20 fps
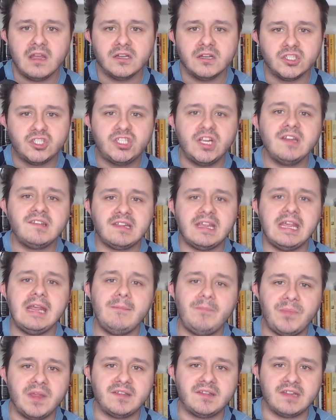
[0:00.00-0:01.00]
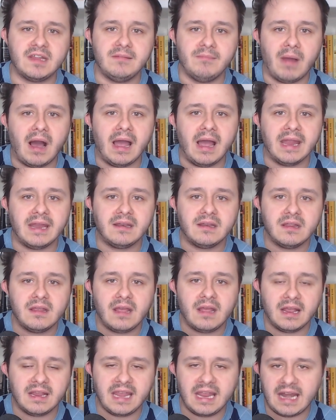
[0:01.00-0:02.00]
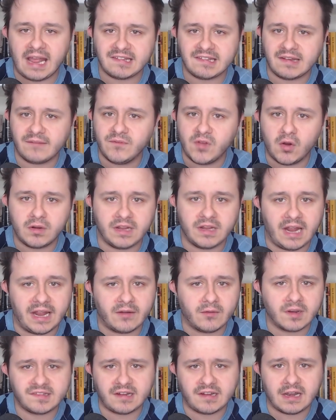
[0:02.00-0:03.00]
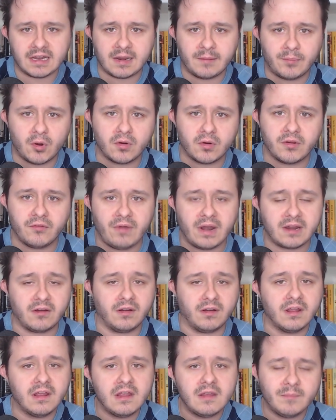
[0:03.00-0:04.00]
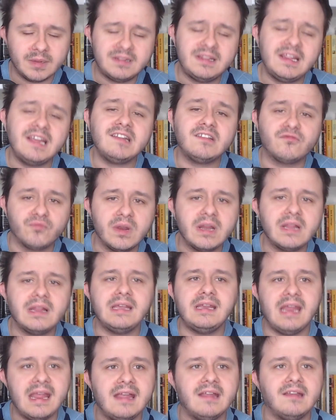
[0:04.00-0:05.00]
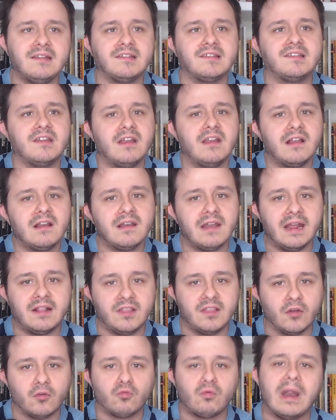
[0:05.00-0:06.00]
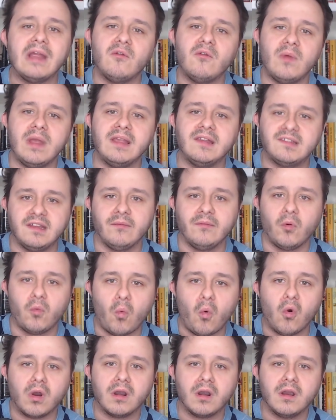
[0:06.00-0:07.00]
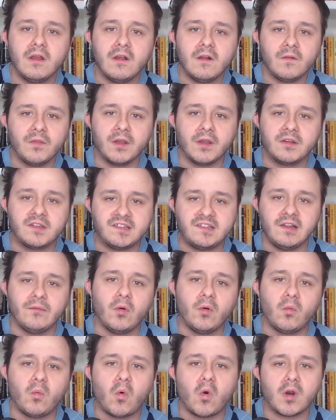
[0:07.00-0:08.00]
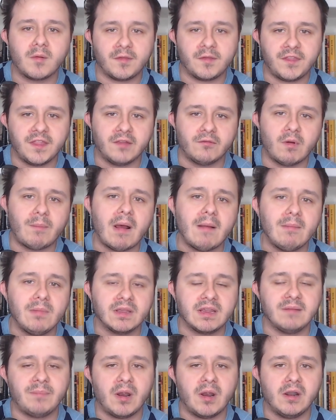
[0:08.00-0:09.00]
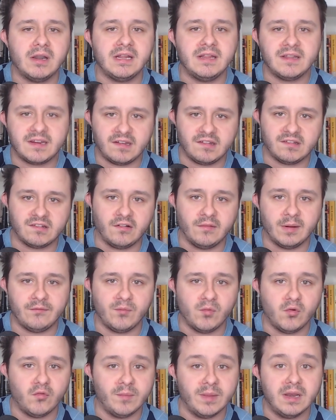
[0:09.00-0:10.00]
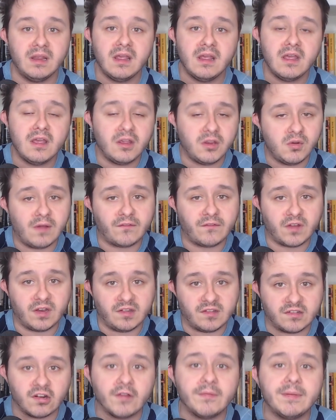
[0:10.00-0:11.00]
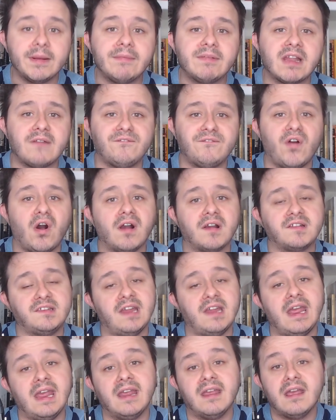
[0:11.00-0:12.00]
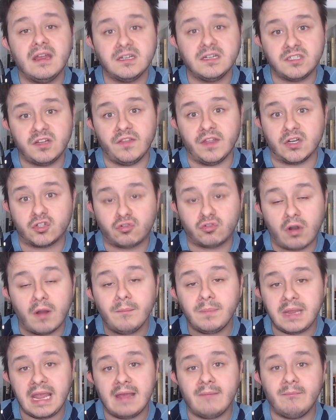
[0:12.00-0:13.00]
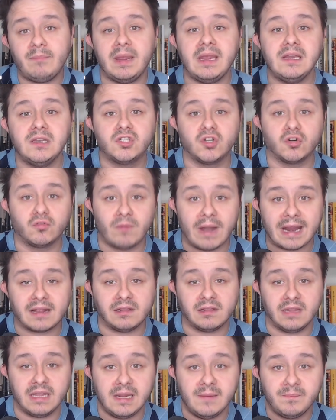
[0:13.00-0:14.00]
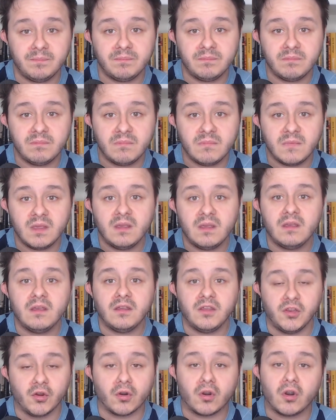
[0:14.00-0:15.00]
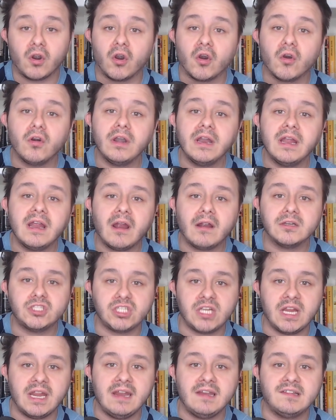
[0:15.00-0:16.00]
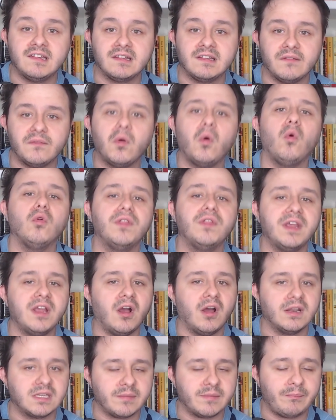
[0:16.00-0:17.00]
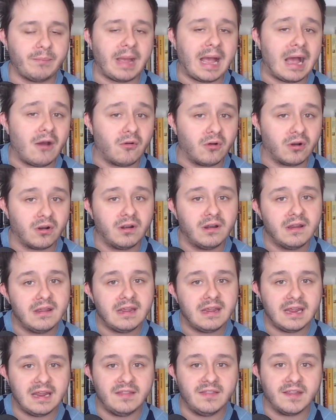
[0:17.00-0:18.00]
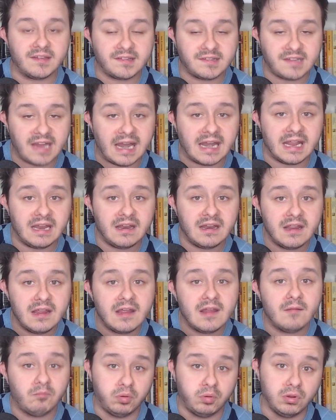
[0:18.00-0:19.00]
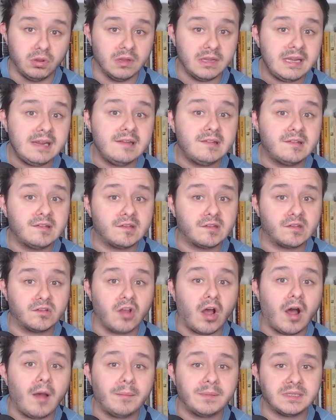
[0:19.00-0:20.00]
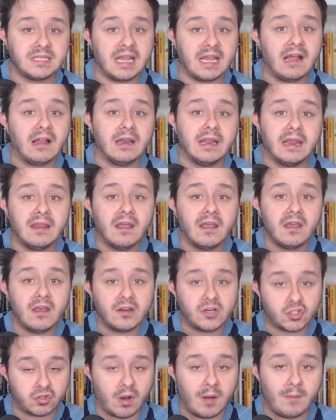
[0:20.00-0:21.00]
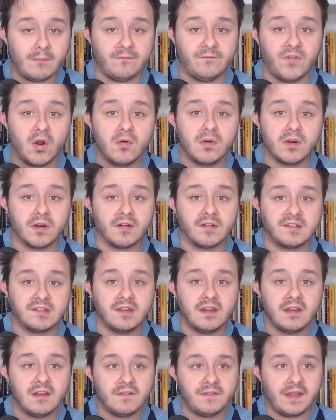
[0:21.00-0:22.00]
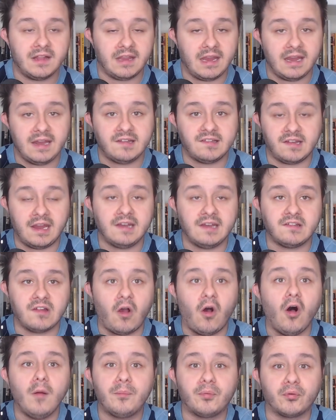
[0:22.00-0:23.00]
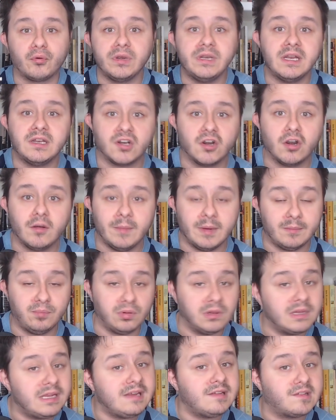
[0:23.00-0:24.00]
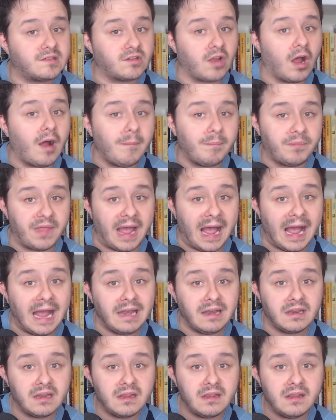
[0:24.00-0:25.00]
Just keep this in mind. Again, as I've noted, I don't want to sound like a broken record, but this really is like the right wing civil war, the civil war within the Republican Party and the conservative movement. You have conservatives at Fox saying to the Trump campaign directly, you're hurting our chances of holding on to power in the Senate. Please stop telling Trump voters that it's it's all predetermined. Please stop that.